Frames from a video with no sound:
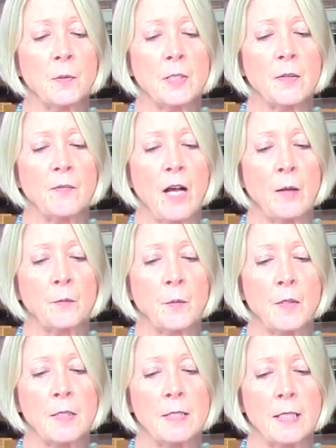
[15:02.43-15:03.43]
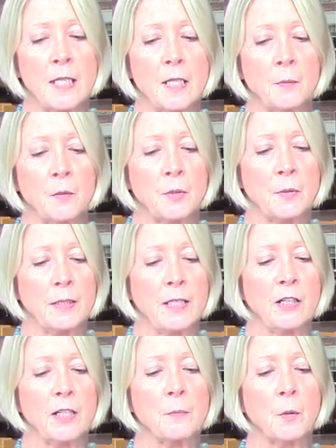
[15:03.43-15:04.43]
was developed for the city, which would
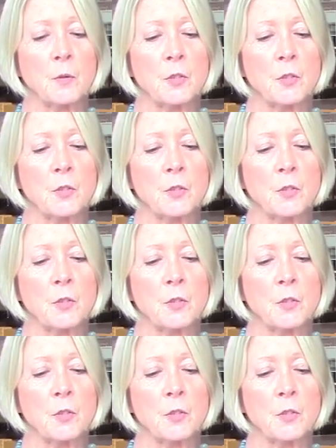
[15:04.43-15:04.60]
carry both